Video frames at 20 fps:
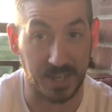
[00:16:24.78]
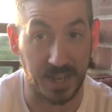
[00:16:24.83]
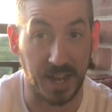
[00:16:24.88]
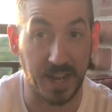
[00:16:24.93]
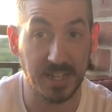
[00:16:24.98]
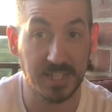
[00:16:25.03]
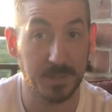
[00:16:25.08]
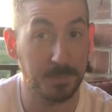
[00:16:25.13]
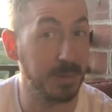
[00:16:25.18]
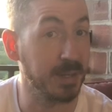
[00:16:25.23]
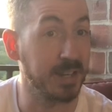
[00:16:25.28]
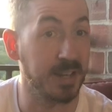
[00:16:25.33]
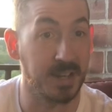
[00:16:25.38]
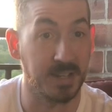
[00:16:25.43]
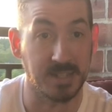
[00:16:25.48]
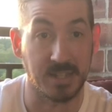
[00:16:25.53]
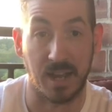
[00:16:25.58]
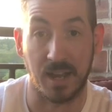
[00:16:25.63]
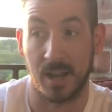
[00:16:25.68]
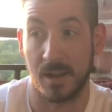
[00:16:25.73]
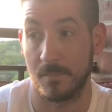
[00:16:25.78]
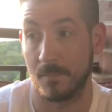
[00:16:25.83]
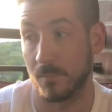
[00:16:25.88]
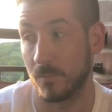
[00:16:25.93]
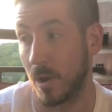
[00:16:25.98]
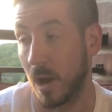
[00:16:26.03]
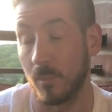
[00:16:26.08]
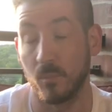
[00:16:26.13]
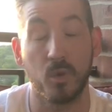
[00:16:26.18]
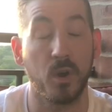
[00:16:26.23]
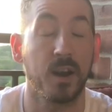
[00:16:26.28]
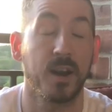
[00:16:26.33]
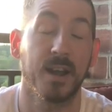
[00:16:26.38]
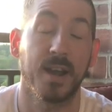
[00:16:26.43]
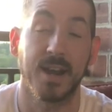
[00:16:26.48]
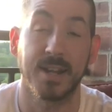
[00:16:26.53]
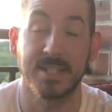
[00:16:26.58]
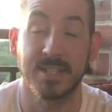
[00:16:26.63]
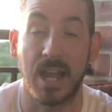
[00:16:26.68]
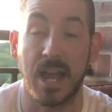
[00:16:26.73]
case, because I'm running
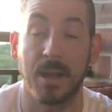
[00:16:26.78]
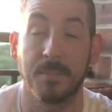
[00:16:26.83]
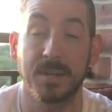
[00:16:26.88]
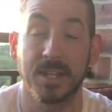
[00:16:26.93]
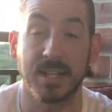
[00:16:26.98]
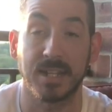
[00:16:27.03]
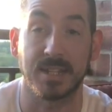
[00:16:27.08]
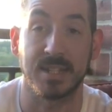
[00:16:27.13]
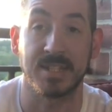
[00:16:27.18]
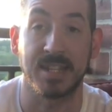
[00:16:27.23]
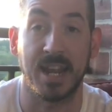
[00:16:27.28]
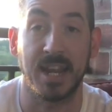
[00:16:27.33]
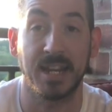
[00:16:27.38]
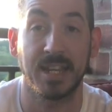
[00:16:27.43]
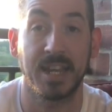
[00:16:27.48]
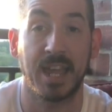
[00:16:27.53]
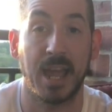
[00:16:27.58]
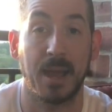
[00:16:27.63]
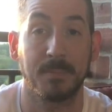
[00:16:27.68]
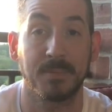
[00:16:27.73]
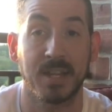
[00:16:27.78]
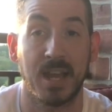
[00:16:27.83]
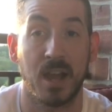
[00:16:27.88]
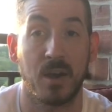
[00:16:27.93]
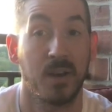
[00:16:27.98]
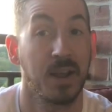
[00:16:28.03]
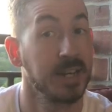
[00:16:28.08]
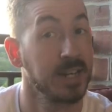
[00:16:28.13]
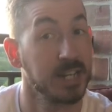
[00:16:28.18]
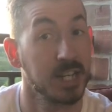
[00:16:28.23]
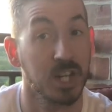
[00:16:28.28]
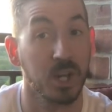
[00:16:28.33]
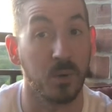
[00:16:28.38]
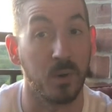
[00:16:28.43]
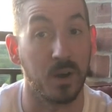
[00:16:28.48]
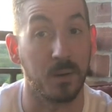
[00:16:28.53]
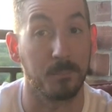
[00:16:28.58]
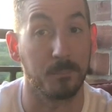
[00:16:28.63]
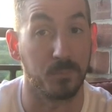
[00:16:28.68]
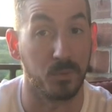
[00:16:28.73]
out of time to get this handicap down. I need to go
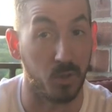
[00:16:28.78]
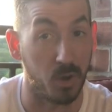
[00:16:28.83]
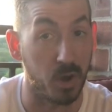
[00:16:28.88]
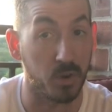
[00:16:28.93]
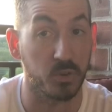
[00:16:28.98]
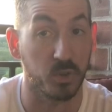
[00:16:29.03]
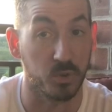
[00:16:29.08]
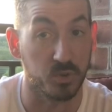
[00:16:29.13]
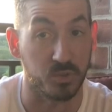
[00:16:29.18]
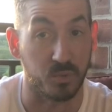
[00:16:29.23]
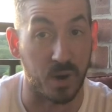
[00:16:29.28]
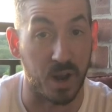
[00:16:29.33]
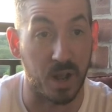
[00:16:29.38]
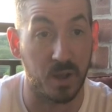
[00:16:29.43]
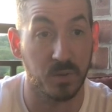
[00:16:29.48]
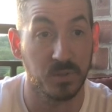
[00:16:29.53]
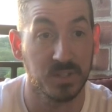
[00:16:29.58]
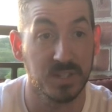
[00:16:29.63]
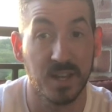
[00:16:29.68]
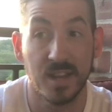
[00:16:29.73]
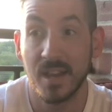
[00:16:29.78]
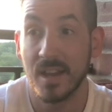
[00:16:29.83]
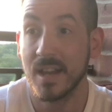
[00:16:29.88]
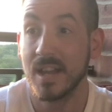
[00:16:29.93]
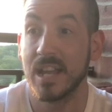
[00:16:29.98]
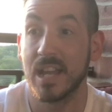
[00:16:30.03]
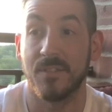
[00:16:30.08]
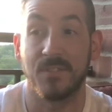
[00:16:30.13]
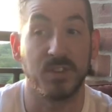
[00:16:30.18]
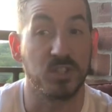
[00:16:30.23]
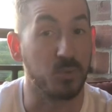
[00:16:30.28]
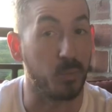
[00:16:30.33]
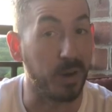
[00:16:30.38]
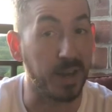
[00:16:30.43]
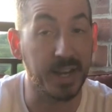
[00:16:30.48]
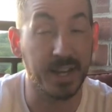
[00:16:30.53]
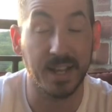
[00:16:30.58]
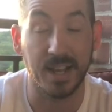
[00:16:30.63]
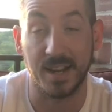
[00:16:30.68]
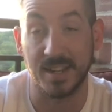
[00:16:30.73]
out and log those rounds. If it's
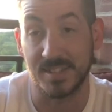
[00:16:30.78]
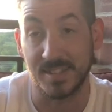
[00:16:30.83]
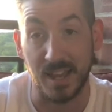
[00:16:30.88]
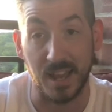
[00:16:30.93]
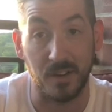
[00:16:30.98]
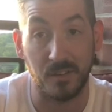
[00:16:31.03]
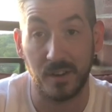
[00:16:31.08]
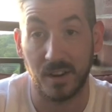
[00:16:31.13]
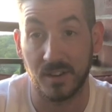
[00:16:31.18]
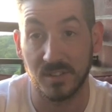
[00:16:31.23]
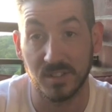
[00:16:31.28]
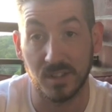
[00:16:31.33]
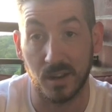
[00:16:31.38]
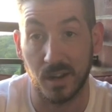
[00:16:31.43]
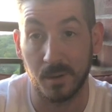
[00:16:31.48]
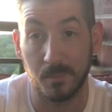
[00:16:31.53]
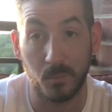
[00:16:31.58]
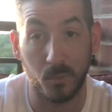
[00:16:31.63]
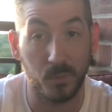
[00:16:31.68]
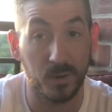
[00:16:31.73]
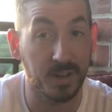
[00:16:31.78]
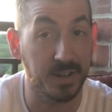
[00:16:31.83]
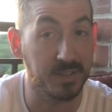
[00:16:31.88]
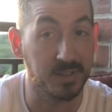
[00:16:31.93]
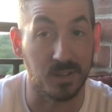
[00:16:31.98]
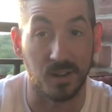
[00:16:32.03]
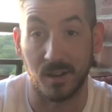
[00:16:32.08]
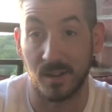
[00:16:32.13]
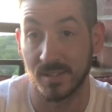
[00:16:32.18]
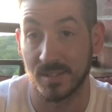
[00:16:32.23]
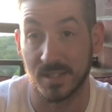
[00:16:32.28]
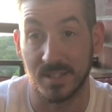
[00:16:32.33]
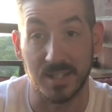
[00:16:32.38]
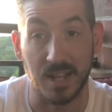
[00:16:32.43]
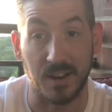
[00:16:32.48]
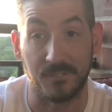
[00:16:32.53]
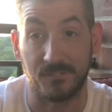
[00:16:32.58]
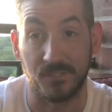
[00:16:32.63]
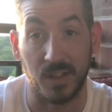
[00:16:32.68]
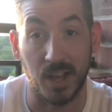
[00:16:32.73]
raining on a Saturday or Sunday morning, as long as it's
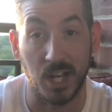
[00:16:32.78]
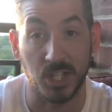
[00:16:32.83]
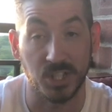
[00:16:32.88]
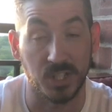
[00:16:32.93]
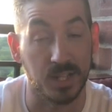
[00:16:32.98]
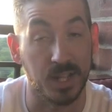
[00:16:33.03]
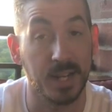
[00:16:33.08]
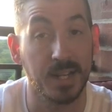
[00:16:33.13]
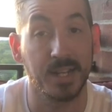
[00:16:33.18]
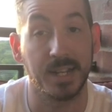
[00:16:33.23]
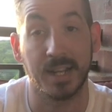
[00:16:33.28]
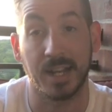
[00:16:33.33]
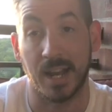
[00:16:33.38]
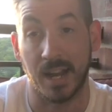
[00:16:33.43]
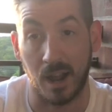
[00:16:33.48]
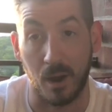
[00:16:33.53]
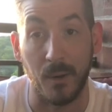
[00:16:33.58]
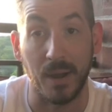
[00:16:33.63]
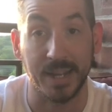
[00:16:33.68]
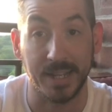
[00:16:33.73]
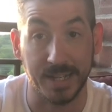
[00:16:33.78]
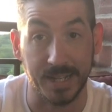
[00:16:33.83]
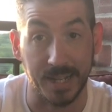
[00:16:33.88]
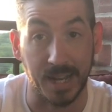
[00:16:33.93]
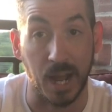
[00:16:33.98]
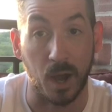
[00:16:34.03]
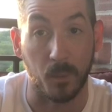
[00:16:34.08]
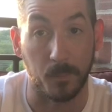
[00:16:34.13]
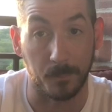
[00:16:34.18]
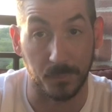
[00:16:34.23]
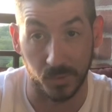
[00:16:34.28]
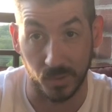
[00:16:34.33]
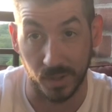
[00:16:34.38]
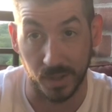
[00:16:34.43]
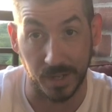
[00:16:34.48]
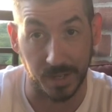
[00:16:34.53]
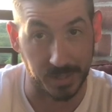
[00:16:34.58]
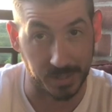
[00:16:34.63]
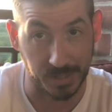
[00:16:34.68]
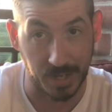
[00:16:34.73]
not flash and lightning, I know I can get out and
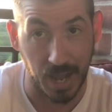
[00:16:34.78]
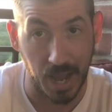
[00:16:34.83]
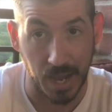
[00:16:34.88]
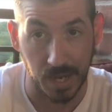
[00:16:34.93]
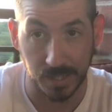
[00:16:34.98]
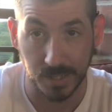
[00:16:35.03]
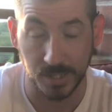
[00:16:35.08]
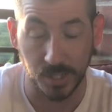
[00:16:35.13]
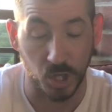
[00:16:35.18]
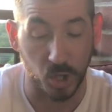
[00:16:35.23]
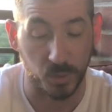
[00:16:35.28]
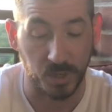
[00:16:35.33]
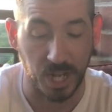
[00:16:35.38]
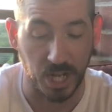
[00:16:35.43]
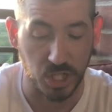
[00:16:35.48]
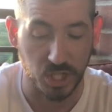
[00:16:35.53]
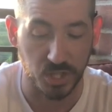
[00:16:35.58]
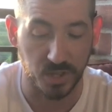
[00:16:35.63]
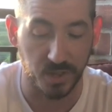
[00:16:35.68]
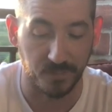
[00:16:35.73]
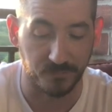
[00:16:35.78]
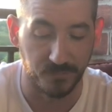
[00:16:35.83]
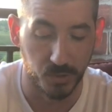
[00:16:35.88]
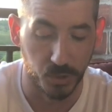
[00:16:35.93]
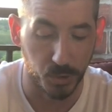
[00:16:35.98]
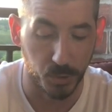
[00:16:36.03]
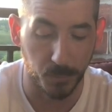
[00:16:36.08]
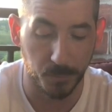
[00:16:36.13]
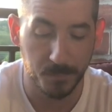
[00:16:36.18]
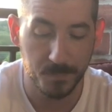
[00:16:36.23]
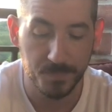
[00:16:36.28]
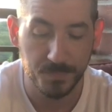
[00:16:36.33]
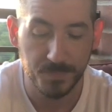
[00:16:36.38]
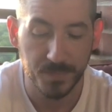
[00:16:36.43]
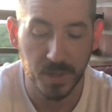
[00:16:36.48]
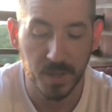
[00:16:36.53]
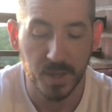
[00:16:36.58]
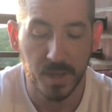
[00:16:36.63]
play and not, catch the flu.